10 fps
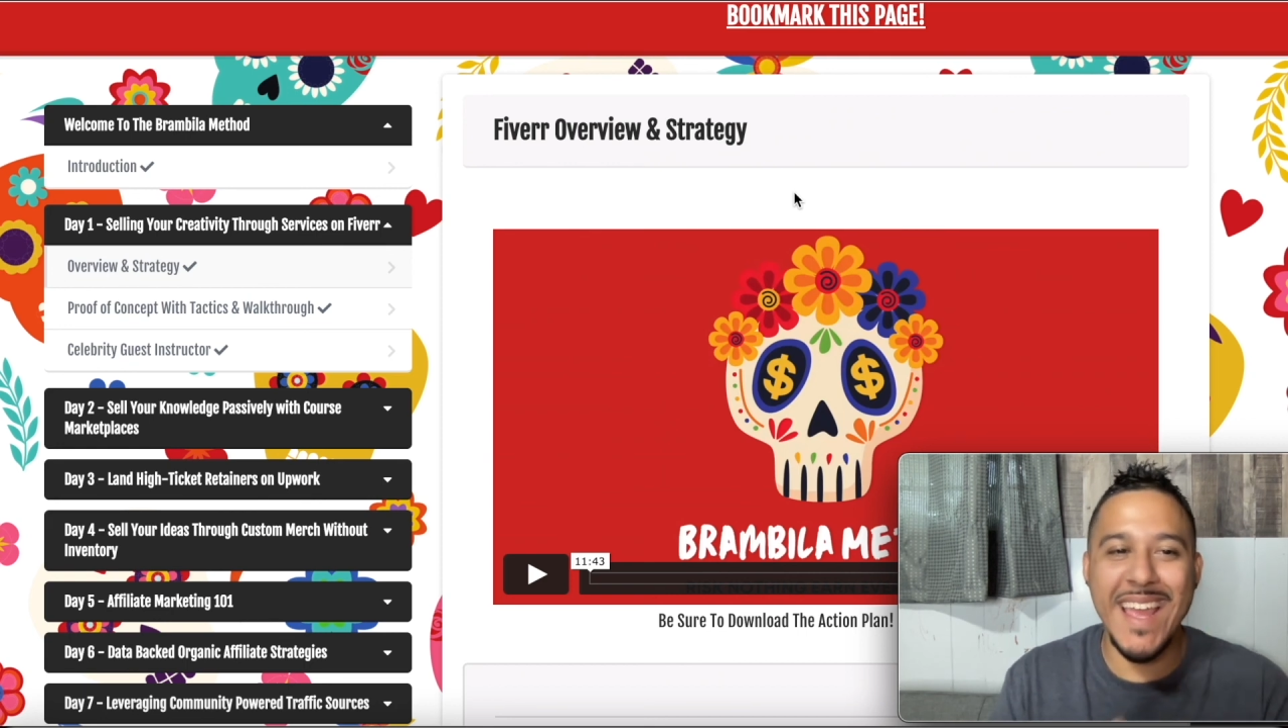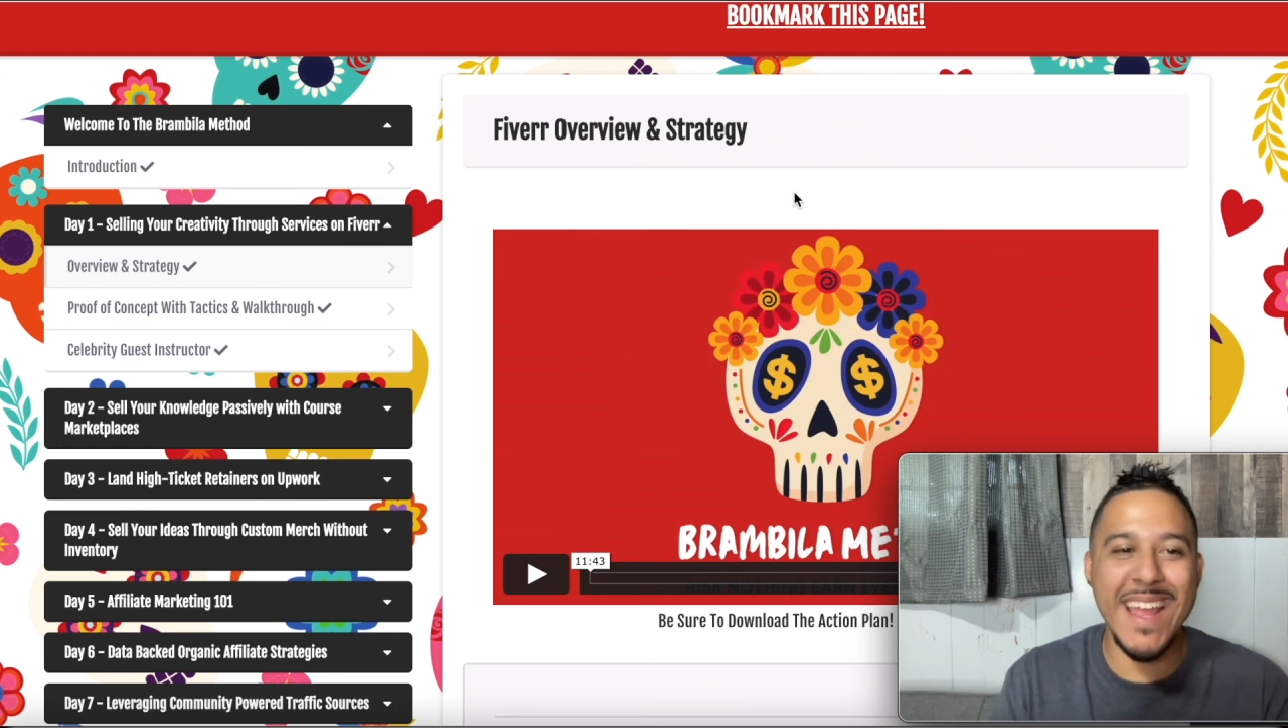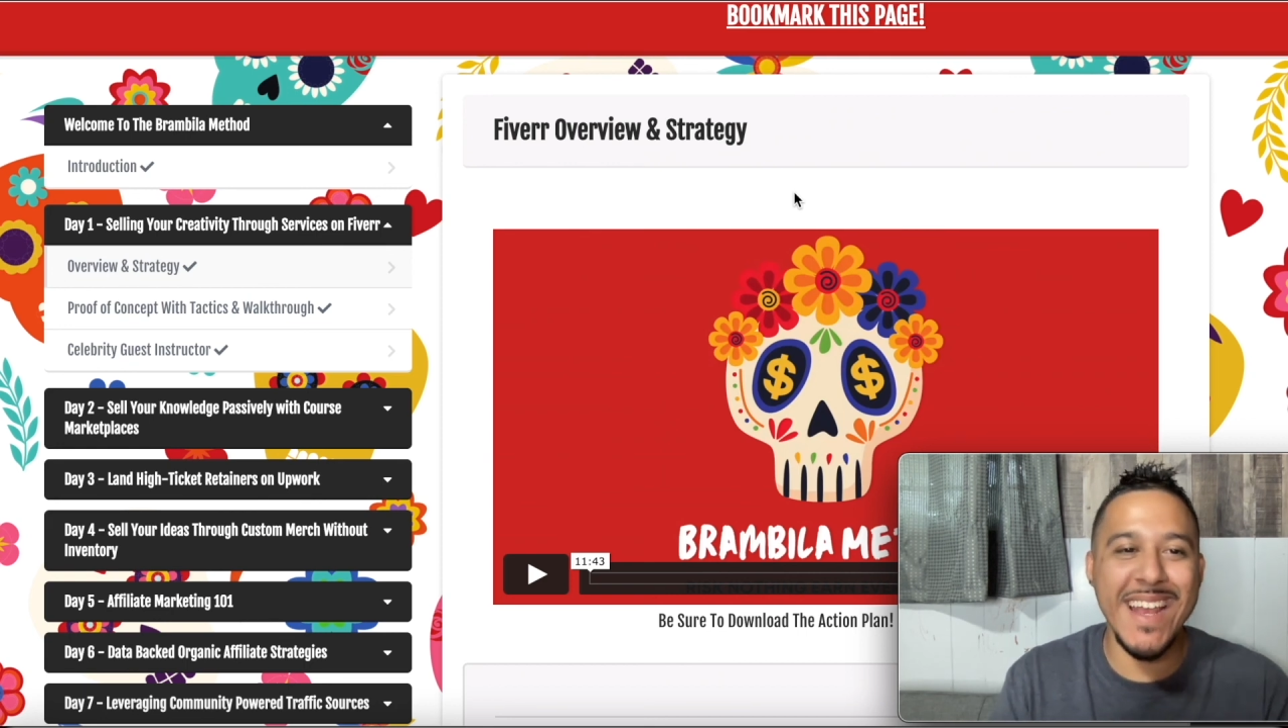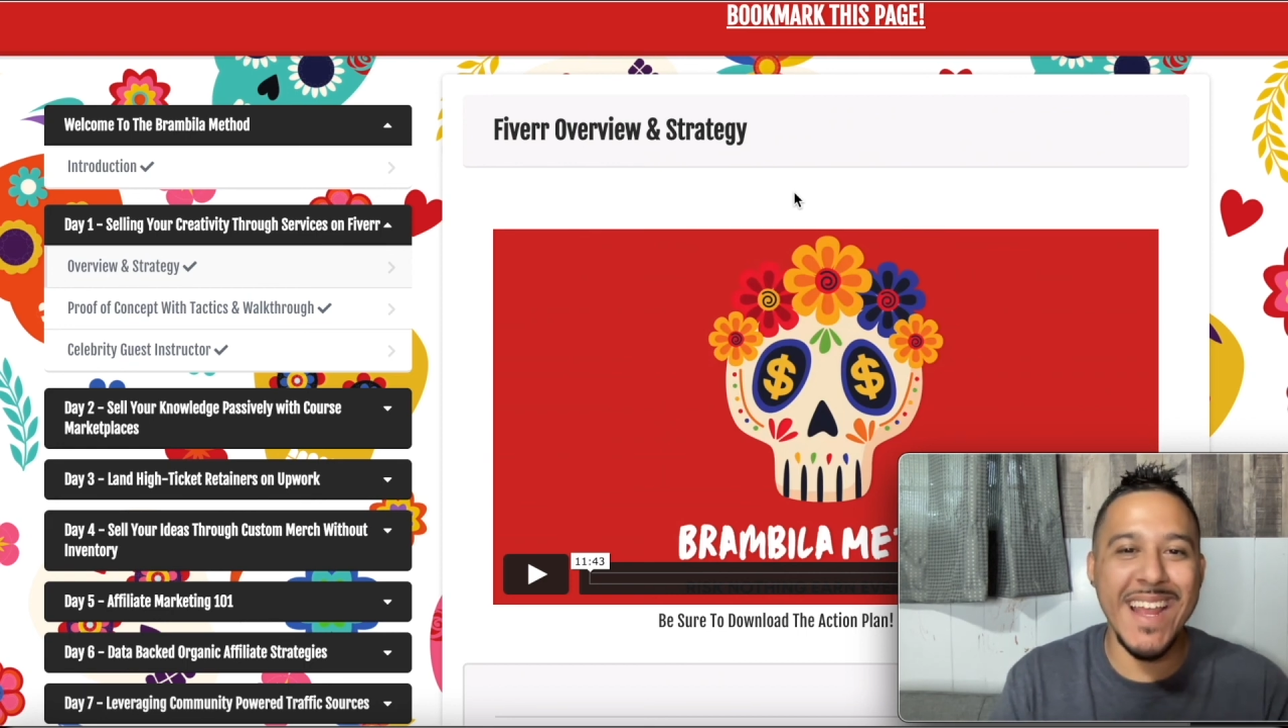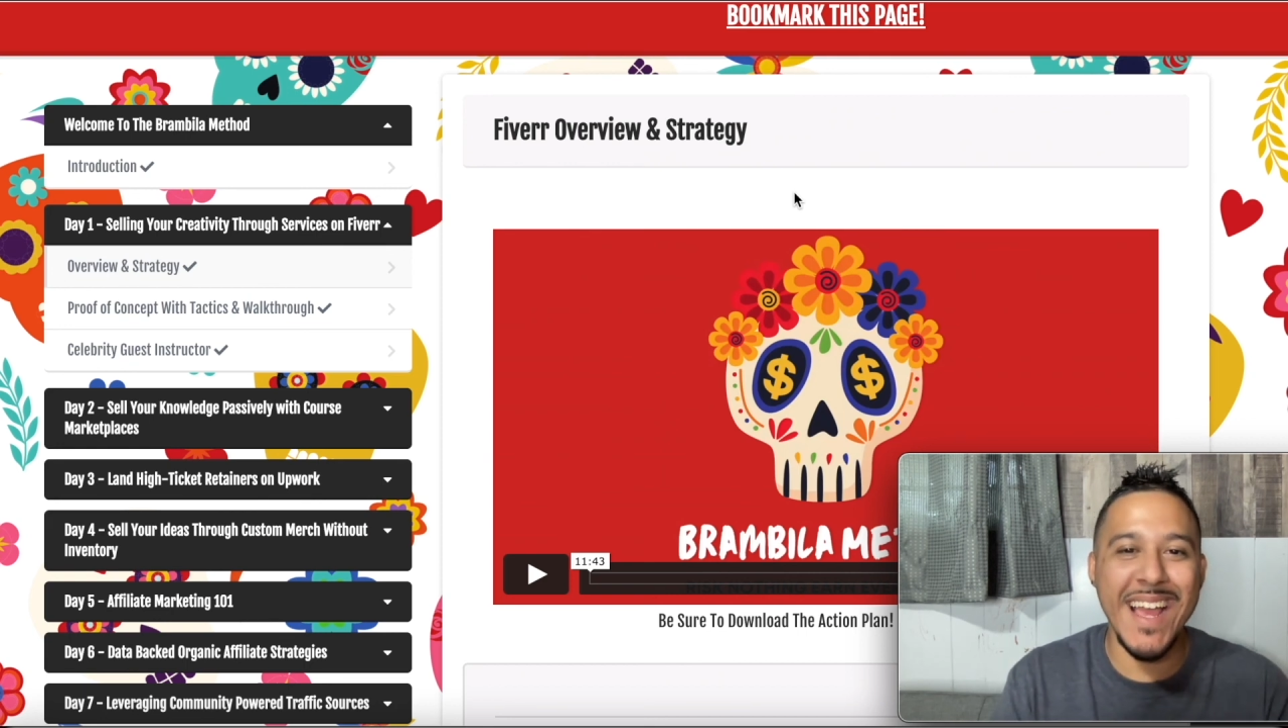
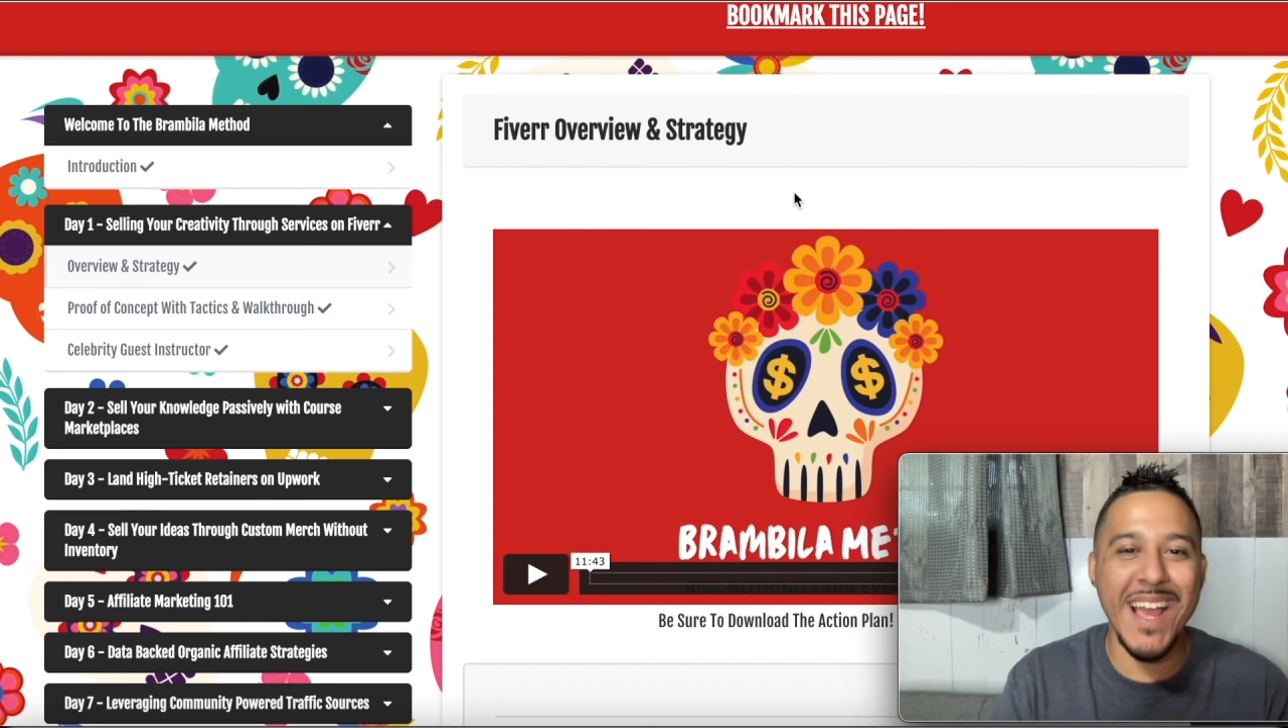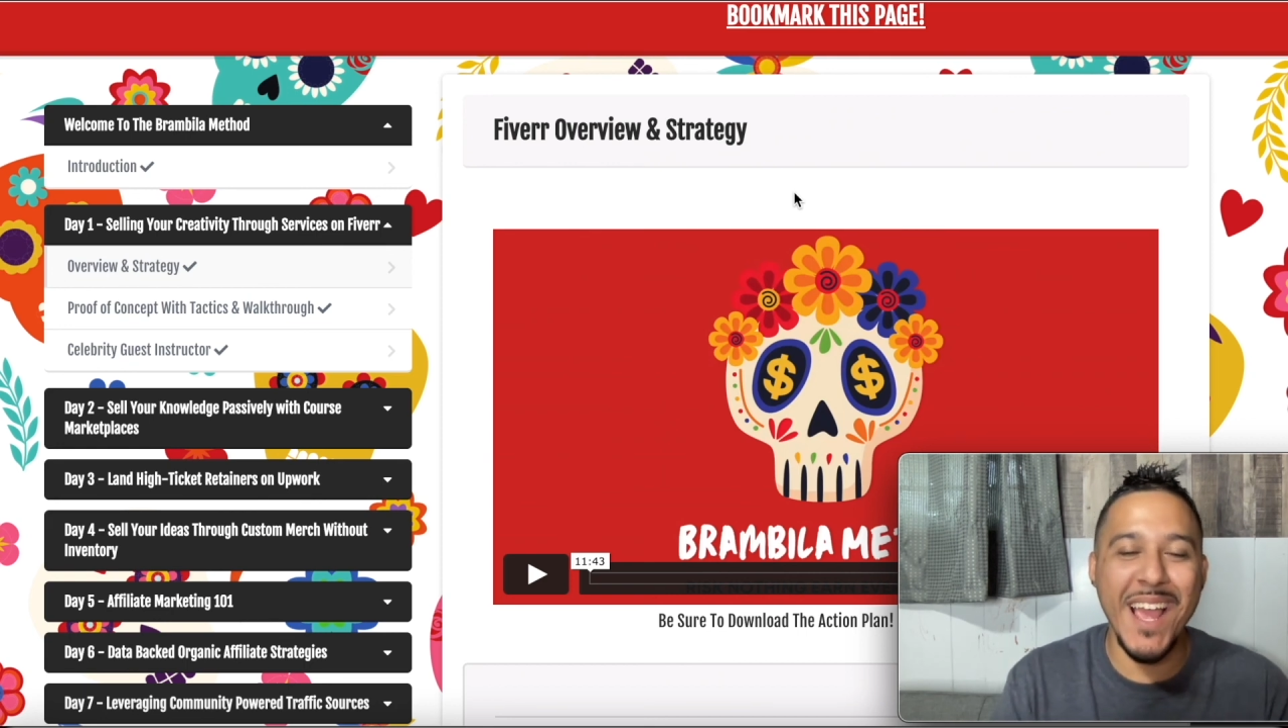And I